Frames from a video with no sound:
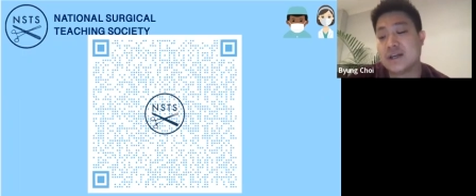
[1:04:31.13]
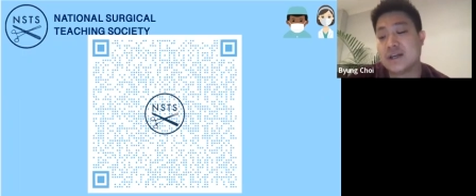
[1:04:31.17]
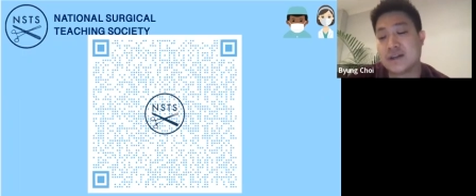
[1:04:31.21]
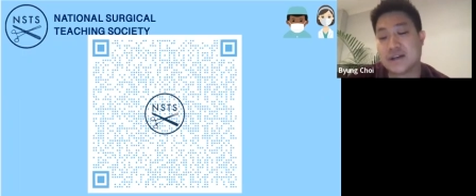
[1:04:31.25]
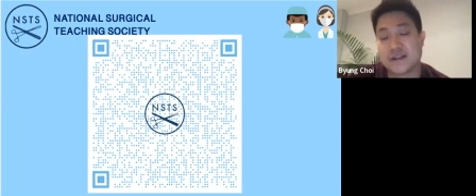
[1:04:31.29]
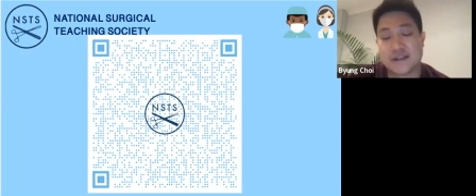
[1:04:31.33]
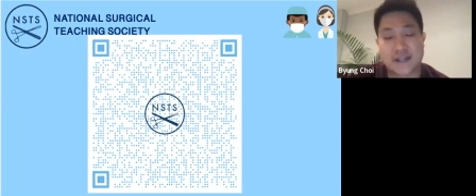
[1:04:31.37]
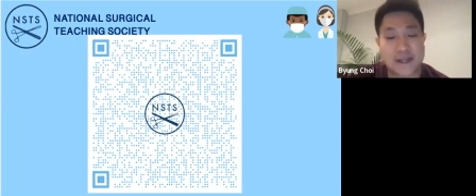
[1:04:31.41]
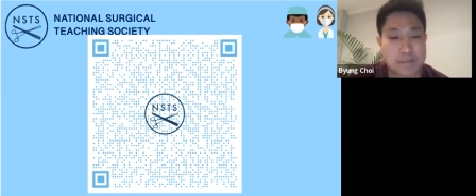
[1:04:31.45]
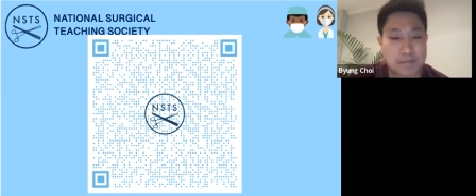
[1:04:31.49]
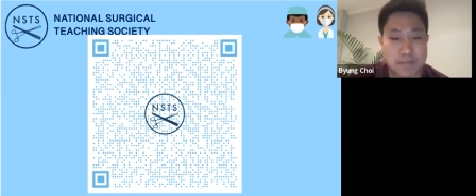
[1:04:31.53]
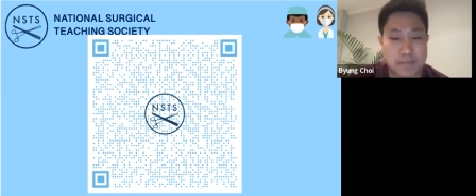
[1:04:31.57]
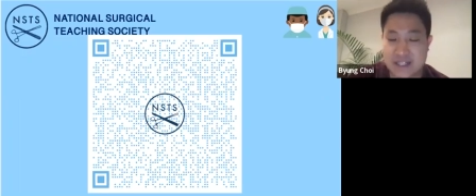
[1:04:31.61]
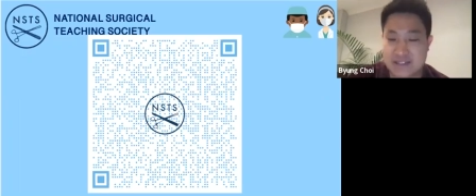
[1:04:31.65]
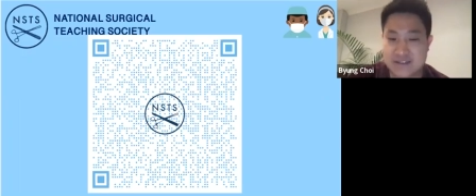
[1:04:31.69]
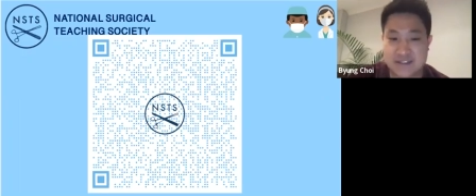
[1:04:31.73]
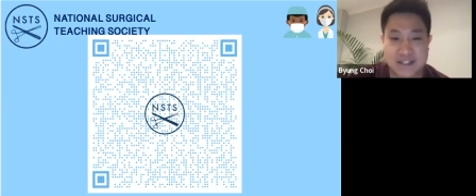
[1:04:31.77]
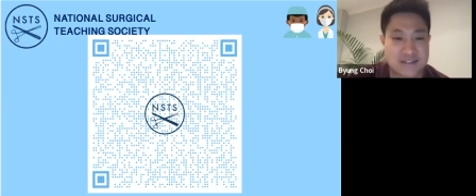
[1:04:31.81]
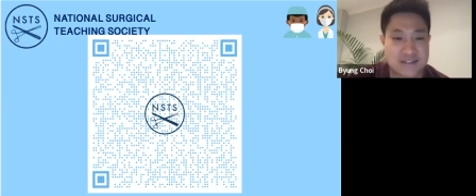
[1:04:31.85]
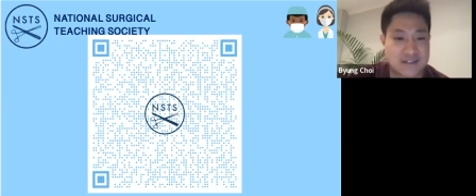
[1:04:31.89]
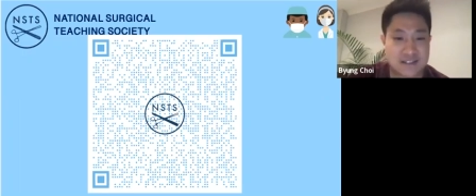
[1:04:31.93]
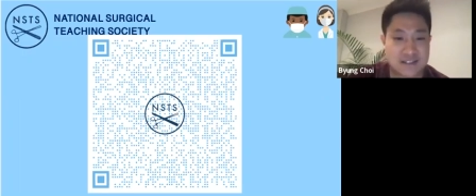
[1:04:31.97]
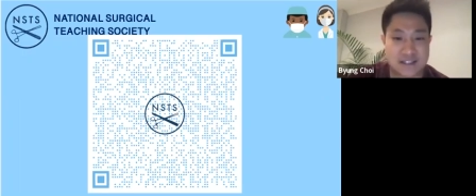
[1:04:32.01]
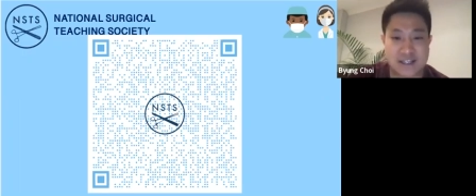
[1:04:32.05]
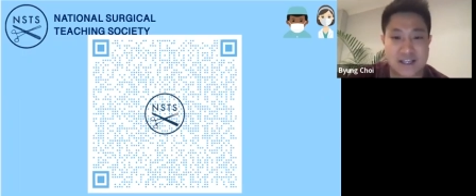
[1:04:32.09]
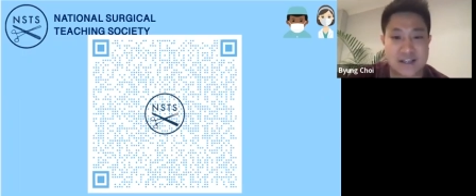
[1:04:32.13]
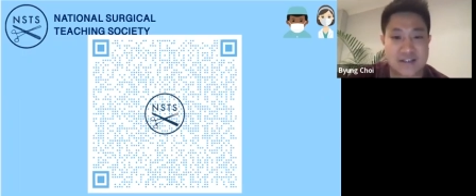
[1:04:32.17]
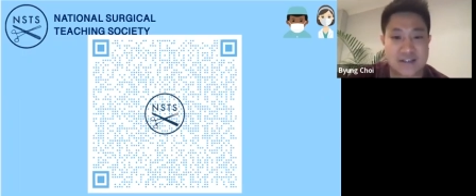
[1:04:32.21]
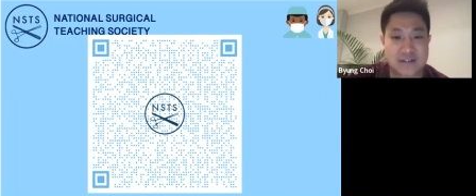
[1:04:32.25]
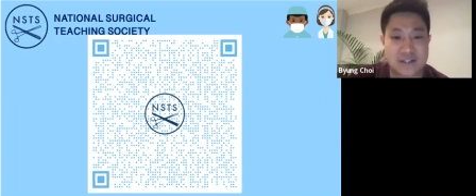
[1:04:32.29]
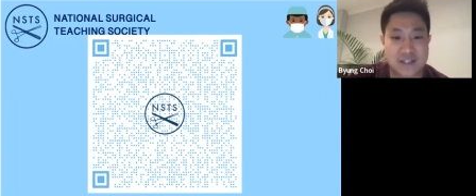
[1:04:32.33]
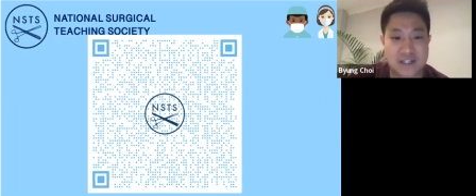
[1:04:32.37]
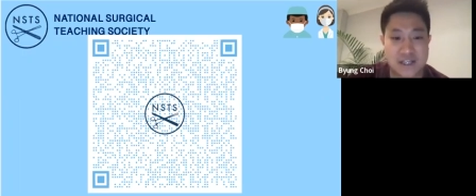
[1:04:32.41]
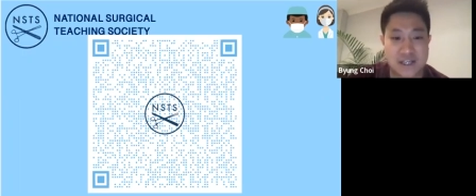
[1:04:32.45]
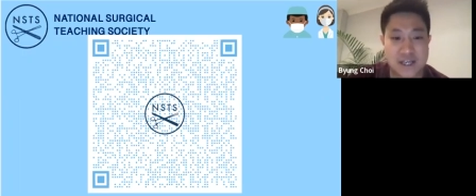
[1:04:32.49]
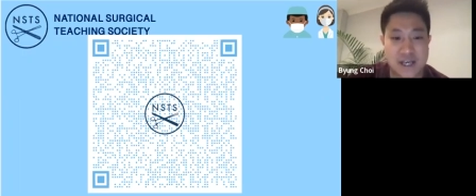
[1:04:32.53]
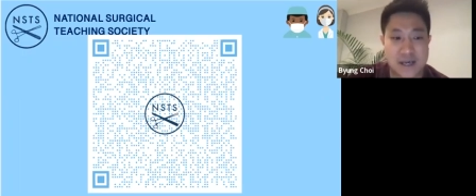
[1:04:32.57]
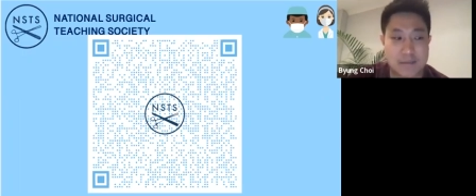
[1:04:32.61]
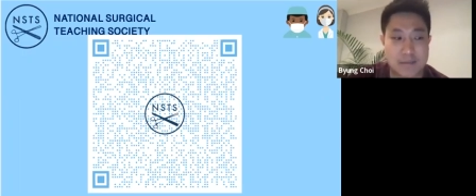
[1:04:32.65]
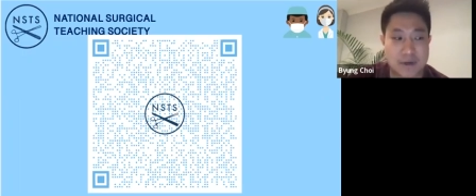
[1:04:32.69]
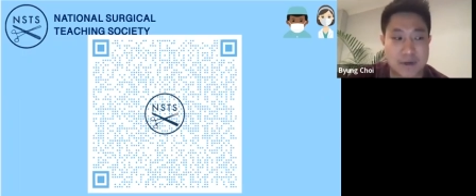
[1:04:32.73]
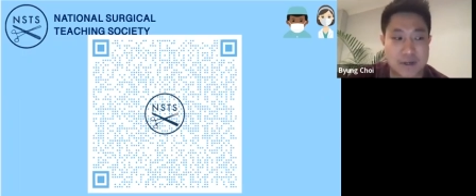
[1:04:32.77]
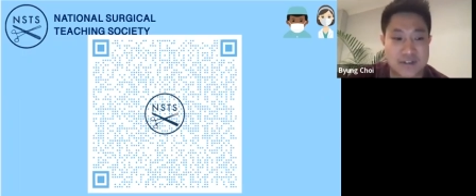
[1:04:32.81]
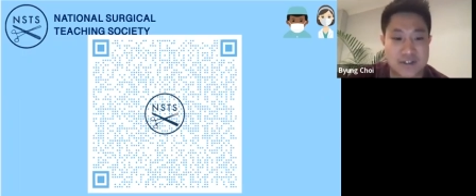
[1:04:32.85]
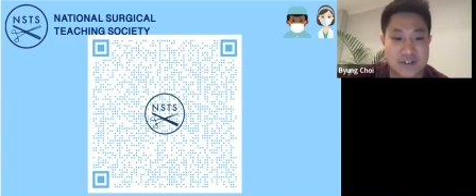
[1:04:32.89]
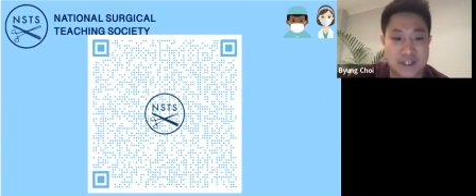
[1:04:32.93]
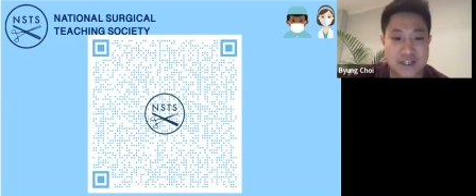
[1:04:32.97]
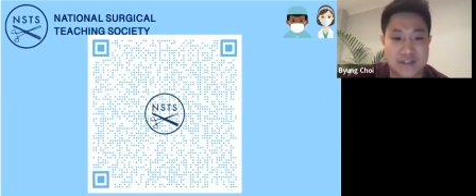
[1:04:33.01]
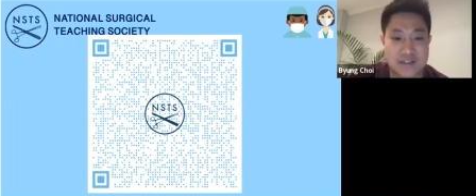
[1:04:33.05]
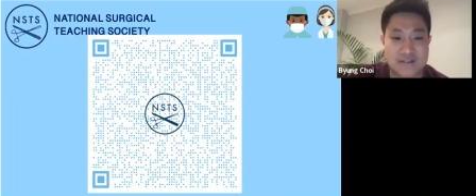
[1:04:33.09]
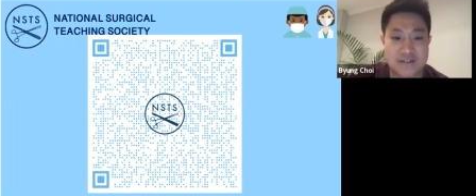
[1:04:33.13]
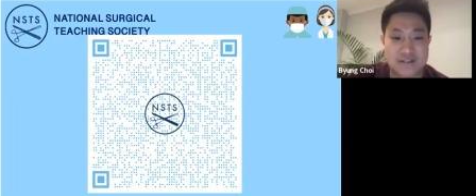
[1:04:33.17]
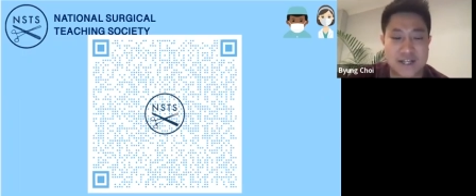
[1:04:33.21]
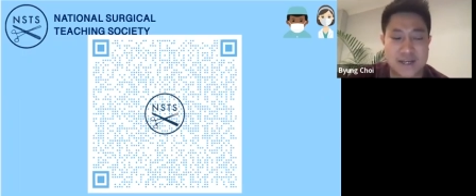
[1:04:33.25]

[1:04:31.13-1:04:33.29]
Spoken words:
And then PASS test and EMRCS.